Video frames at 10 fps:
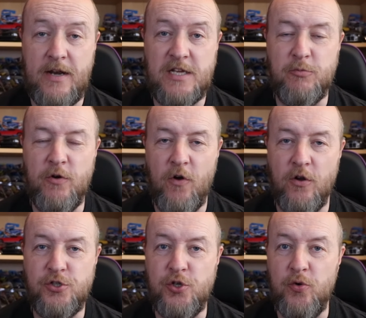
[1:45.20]
let's move
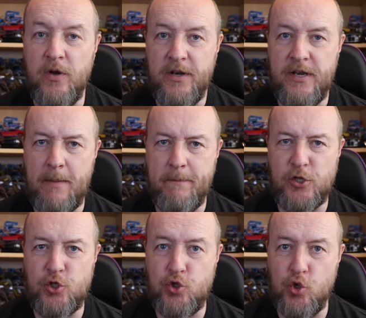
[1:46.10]
on to
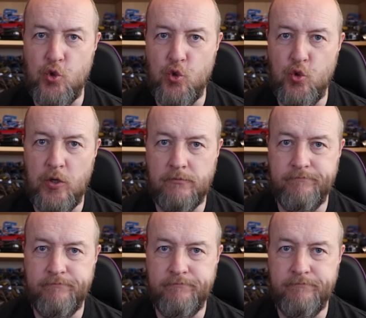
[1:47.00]
number 2.